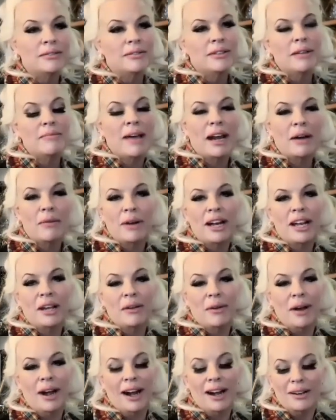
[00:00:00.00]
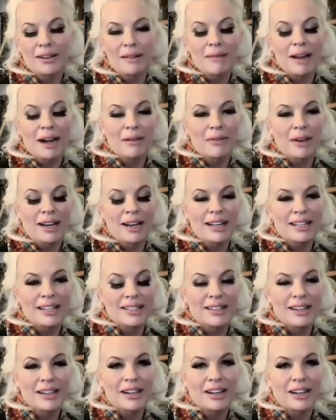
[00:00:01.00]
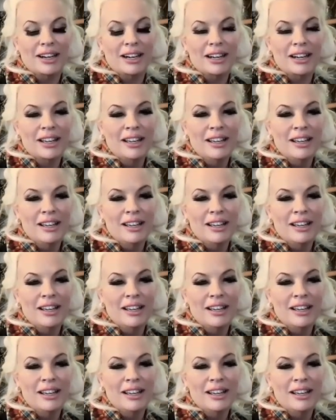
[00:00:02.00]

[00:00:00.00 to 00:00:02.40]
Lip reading: no matter where you are, no matter what it is that you're